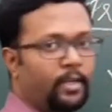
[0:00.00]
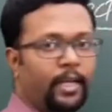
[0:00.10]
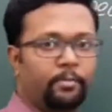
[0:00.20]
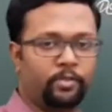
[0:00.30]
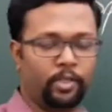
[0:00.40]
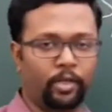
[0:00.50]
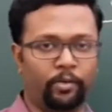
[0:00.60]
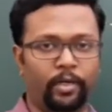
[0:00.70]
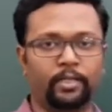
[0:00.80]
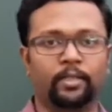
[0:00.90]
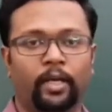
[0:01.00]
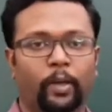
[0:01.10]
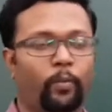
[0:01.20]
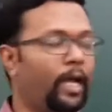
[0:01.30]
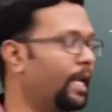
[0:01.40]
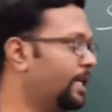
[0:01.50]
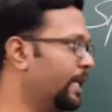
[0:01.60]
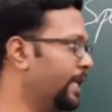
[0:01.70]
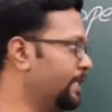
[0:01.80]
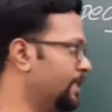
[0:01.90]
Armstrong unit. And violet
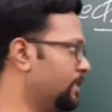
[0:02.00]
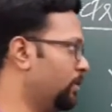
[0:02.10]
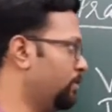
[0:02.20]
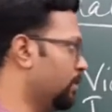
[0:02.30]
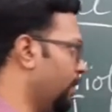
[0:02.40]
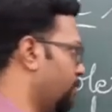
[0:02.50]
light is usually